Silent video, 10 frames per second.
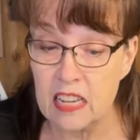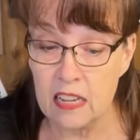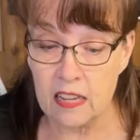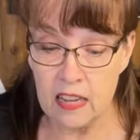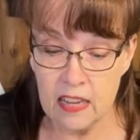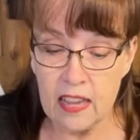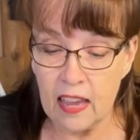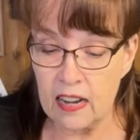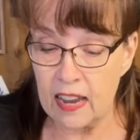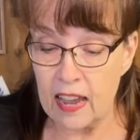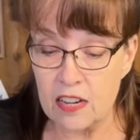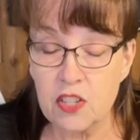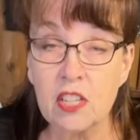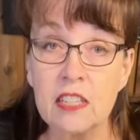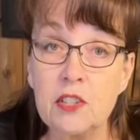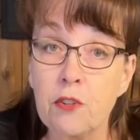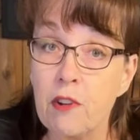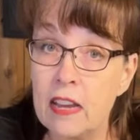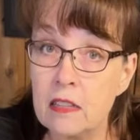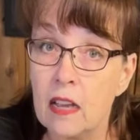on it, kind of darkened up the
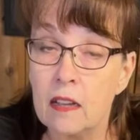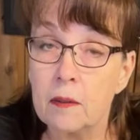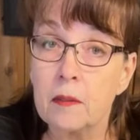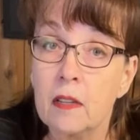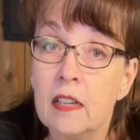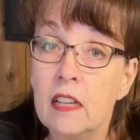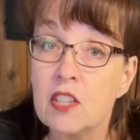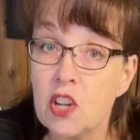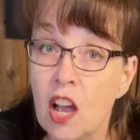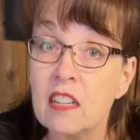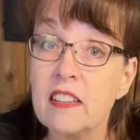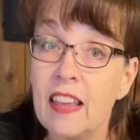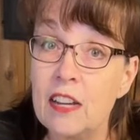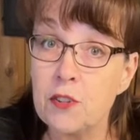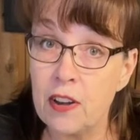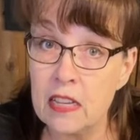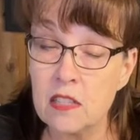white so it was a little antique.